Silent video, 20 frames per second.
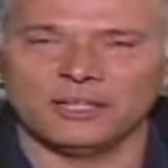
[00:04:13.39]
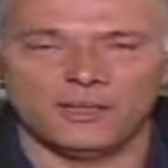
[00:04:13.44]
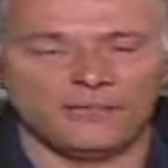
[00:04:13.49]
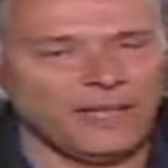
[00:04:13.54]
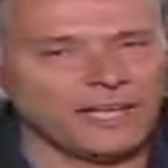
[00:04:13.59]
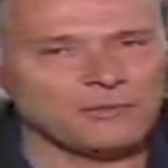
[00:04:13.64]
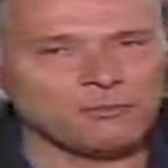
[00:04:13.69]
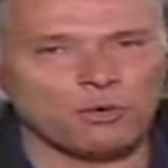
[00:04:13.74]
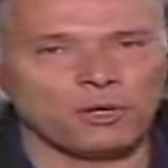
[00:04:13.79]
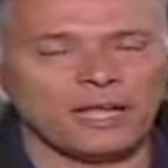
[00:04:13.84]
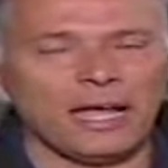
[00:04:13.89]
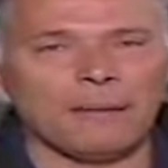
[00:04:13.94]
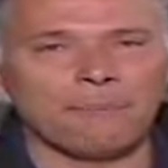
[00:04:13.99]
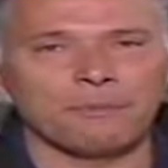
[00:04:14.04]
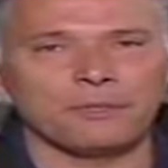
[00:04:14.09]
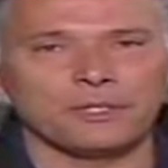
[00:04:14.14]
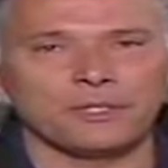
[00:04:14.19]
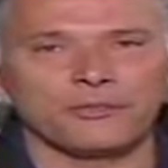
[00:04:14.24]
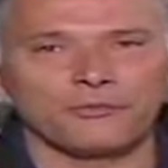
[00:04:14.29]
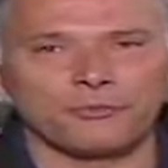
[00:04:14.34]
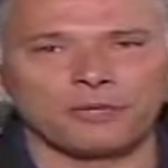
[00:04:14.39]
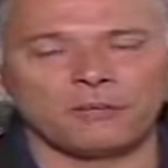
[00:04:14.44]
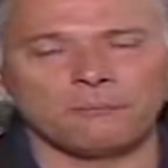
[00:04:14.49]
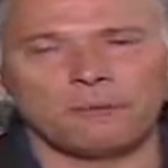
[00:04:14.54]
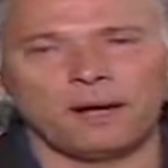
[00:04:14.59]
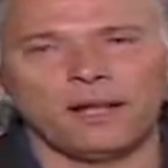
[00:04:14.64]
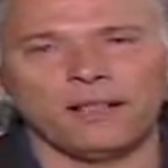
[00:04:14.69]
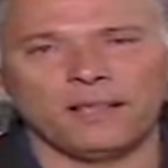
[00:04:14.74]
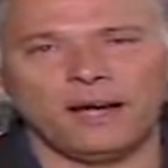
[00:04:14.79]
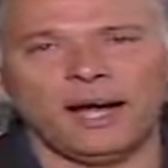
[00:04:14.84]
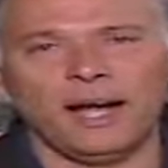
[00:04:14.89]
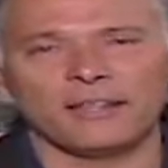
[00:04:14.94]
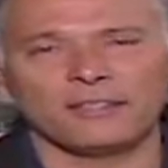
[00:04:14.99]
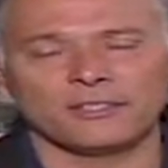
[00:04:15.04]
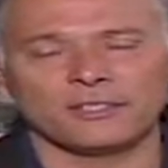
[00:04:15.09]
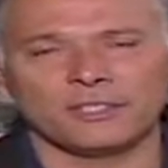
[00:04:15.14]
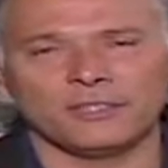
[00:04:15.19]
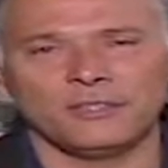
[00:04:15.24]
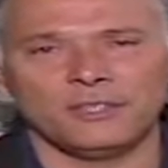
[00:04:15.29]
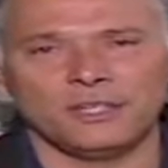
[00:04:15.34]
Now, that's what happened in 3 Mile
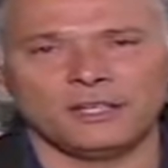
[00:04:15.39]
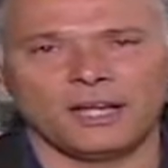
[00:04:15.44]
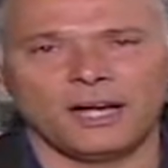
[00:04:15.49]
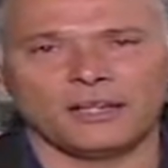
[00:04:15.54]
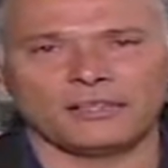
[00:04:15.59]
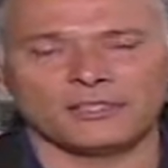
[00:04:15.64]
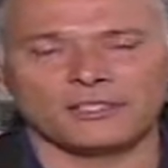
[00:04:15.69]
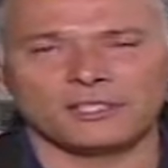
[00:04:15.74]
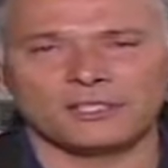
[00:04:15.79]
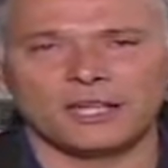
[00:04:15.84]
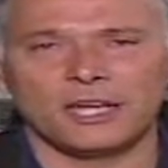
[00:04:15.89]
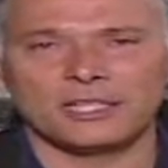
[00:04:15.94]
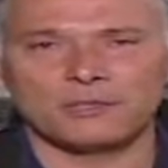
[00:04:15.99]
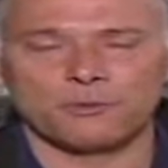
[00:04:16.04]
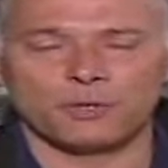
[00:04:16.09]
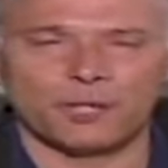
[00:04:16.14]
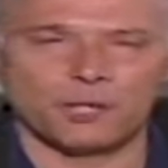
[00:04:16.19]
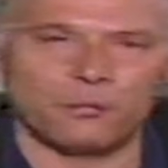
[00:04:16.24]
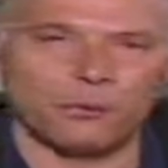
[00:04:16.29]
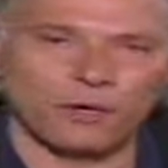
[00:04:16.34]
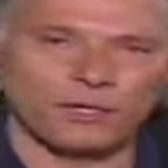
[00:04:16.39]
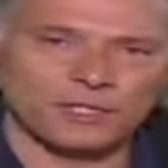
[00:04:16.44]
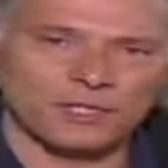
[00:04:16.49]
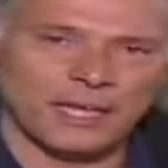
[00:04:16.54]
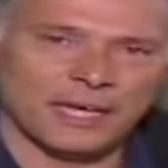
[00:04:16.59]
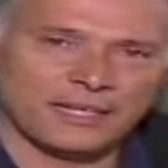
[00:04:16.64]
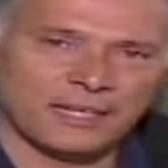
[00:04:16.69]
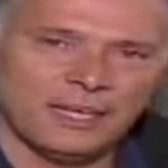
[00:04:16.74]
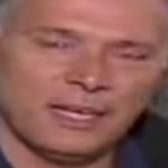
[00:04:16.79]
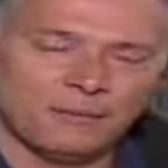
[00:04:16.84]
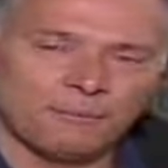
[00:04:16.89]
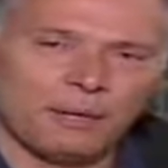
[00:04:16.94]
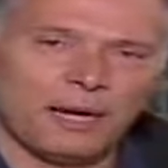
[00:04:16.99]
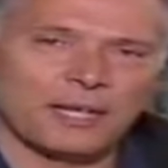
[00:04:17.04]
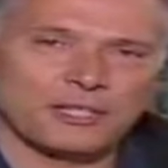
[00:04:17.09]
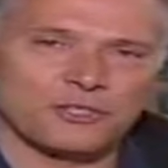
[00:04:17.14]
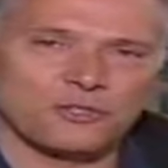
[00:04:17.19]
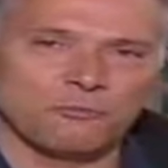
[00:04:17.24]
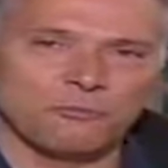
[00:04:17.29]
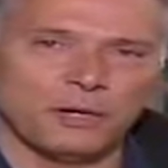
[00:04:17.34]
Island in the United States, where there was that
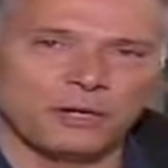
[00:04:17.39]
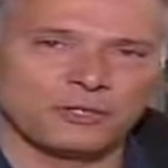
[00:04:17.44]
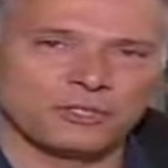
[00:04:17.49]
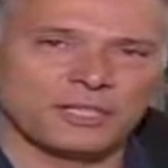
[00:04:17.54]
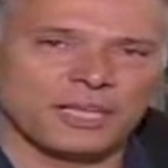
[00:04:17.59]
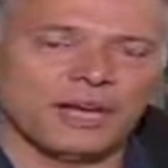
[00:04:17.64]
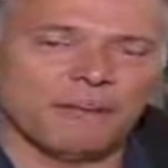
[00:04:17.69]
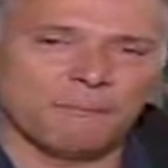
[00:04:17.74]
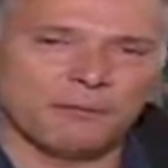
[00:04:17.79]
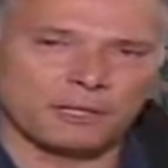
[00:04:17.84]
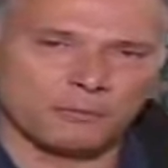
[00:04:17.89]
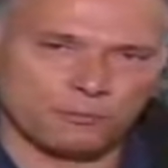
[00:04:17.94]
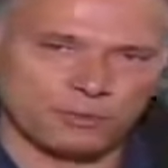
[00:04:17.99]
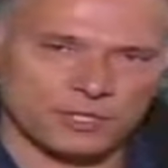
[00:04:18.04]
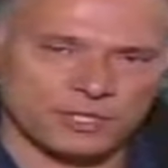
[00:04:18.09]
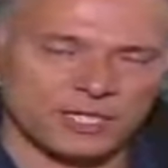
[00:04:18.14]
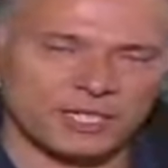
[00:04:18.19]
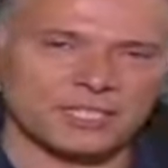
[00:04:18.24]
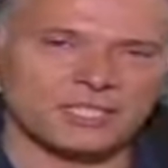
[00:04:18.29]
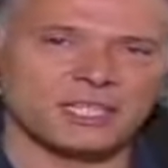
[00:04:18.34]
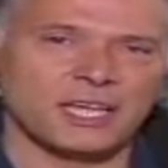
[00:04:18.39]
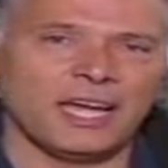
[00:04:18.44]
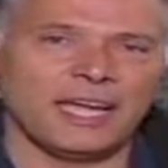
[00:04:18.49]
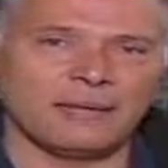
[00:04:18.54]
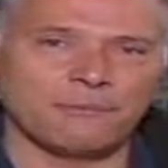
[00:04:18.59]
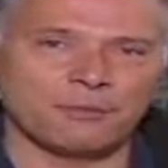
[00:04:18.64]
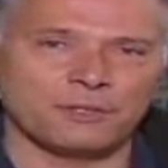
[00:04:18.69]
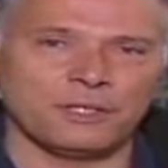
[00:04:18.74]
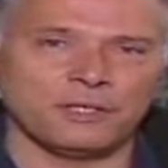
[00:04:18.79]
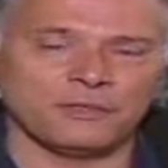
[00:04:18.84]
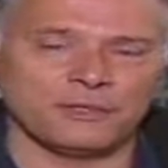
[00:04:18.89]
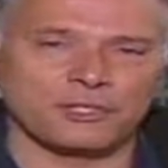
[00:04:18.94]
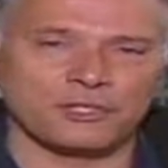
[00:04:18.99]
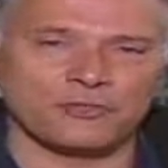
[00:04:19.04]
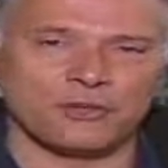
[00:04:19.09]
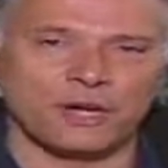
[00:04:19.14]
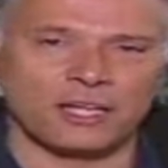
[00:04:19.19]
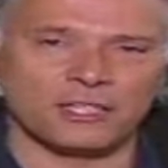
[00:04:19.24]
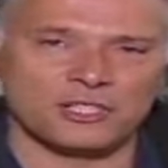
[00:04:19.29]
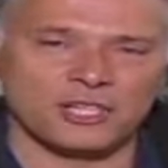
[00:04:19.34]
partial meltdown, but it was contained within the
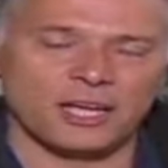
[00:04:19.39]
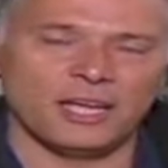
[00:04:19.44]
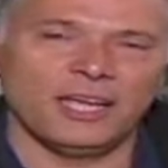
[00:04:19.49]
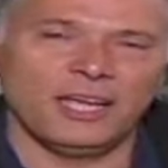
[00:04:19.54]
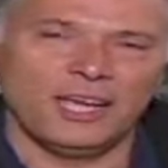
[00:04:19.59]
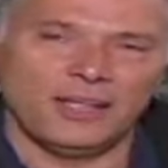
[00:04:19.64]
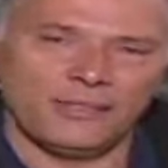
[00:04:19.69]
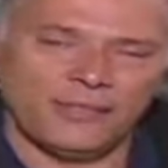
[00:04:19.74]
structure.